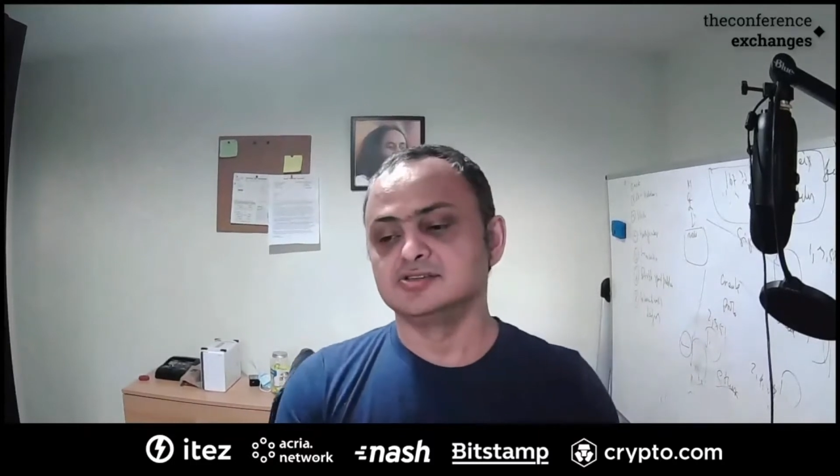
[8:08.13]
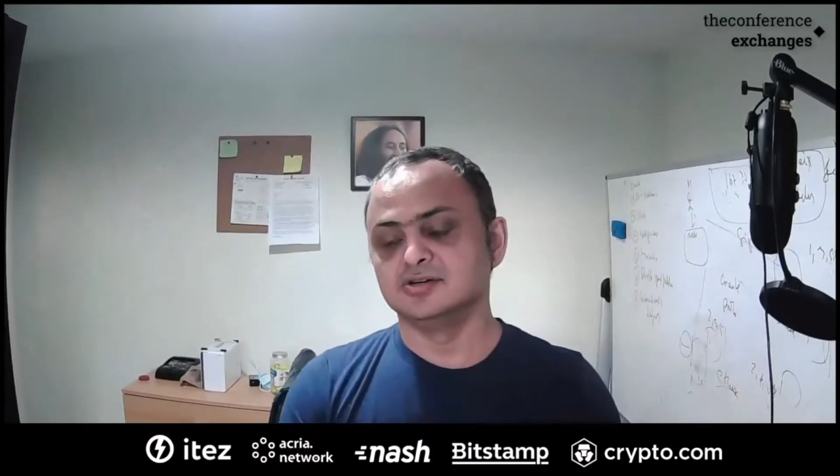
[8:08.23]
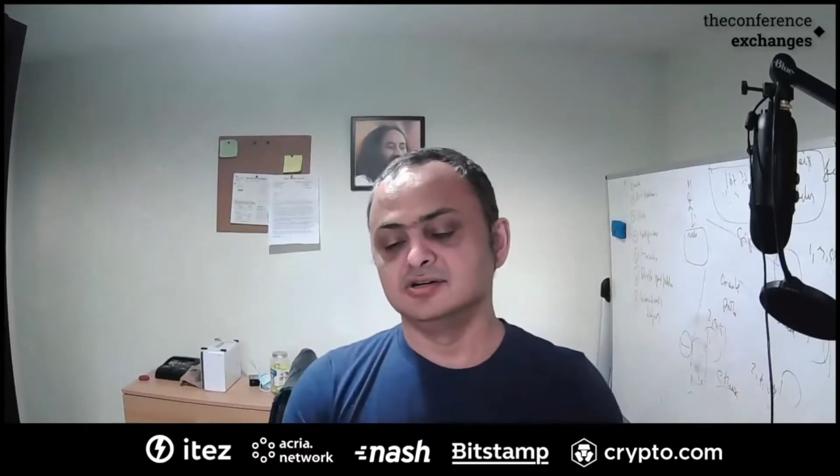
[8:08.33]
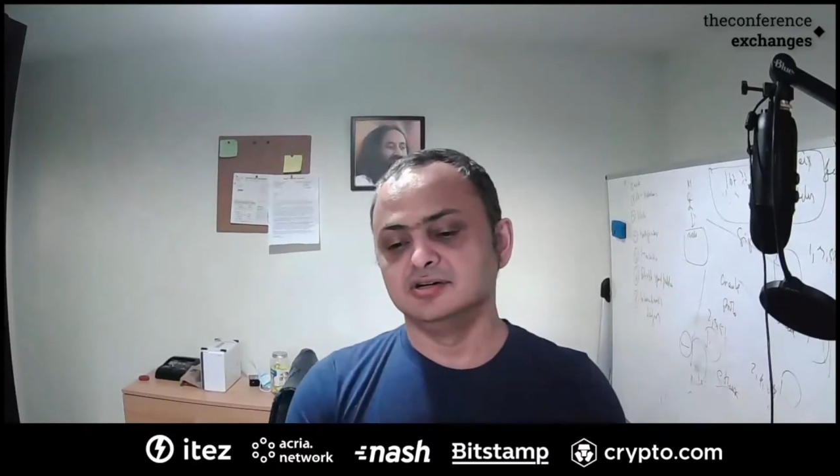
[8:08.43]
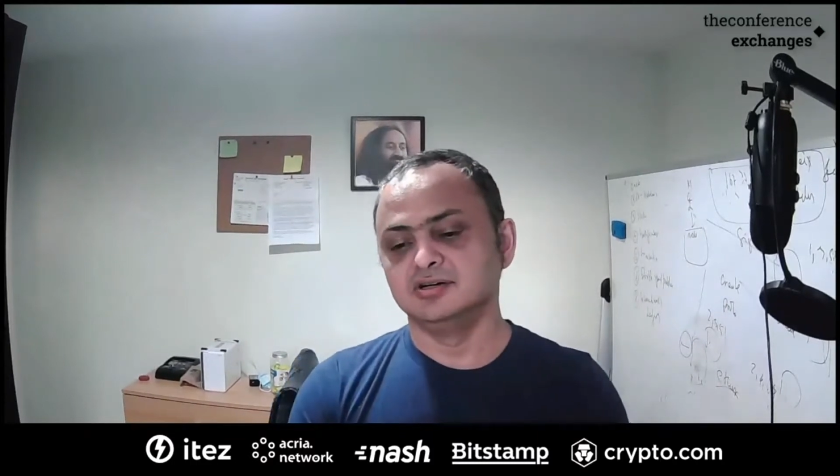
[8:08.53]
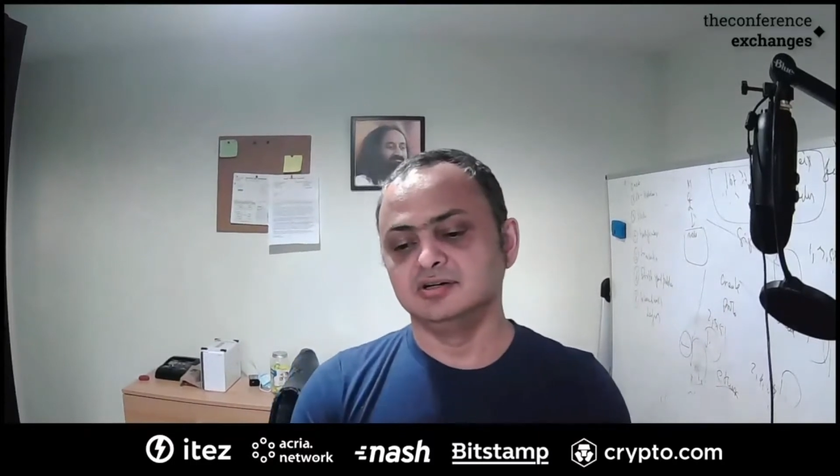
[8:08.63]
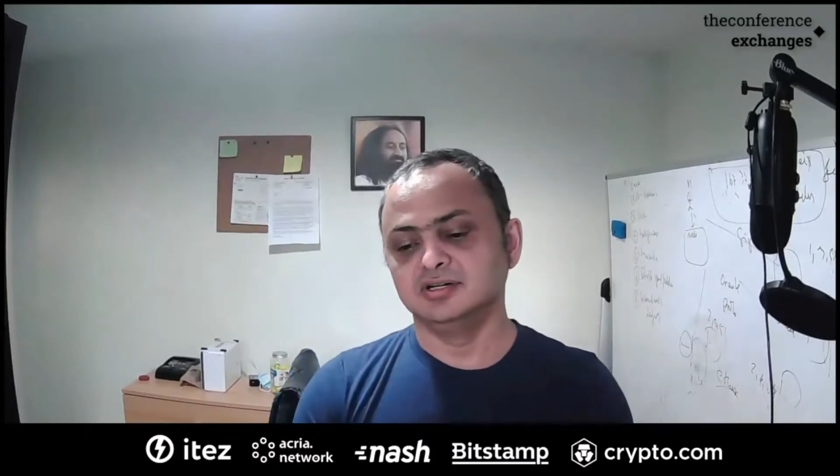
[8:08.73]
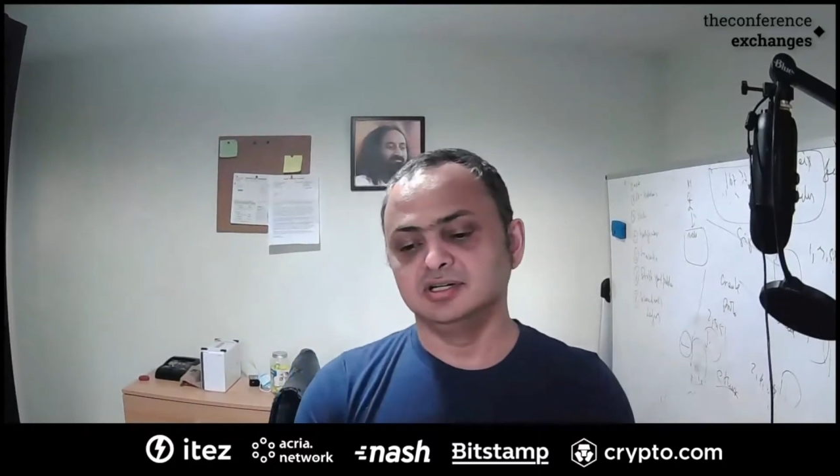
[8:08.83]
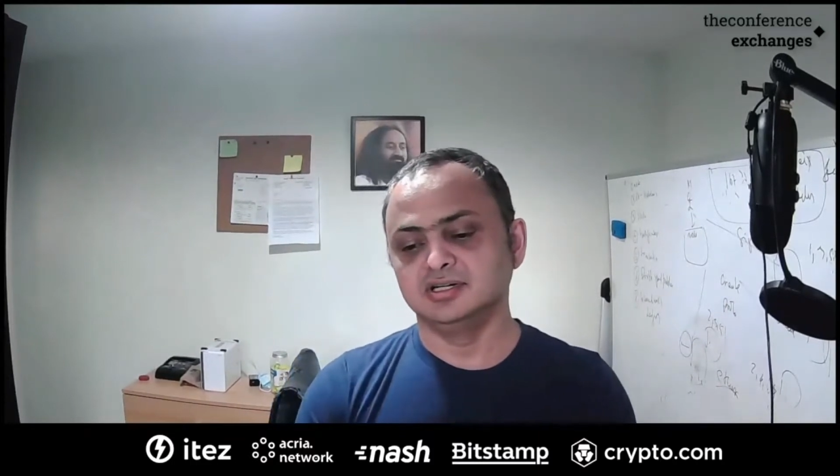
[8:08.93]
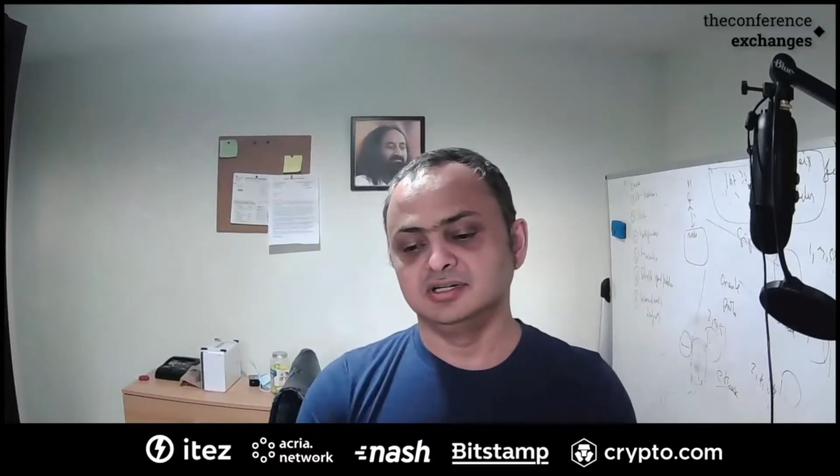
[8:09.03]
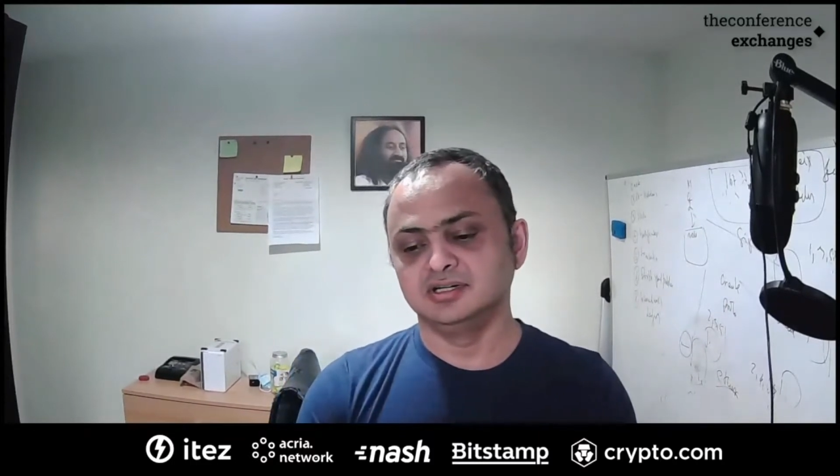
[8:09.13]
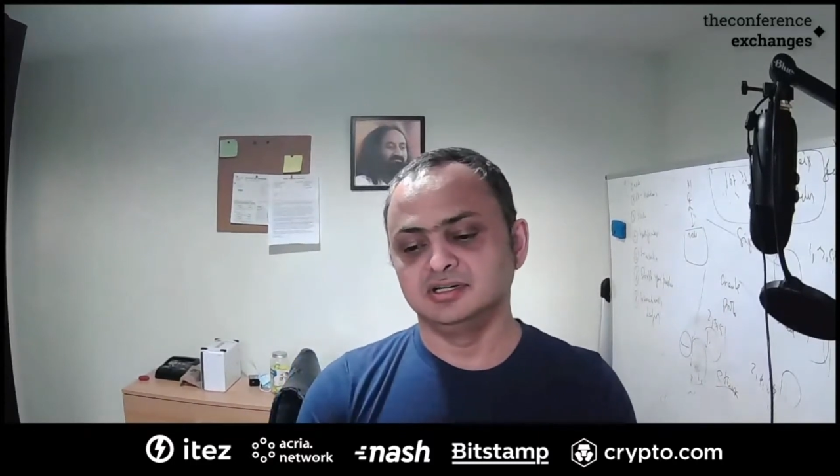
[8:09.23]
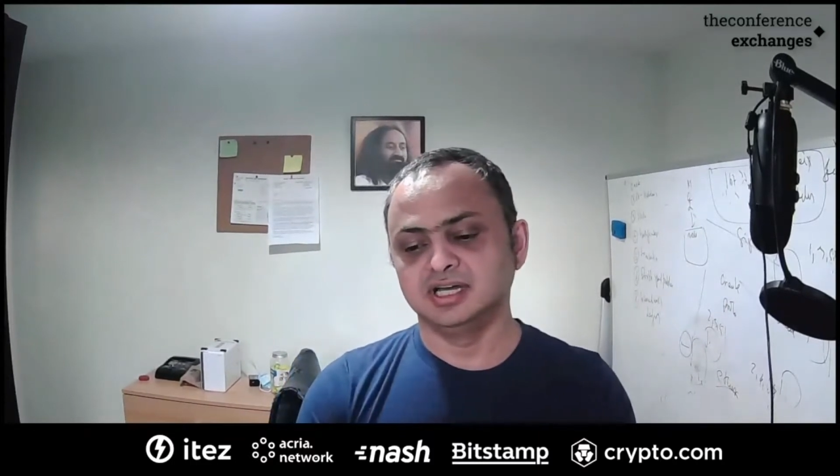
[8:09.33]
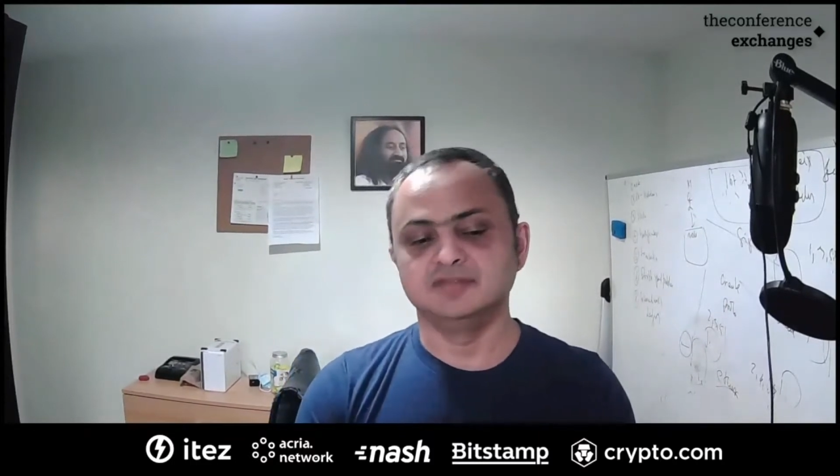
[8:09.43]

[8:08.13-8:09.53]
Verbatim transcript: so uh,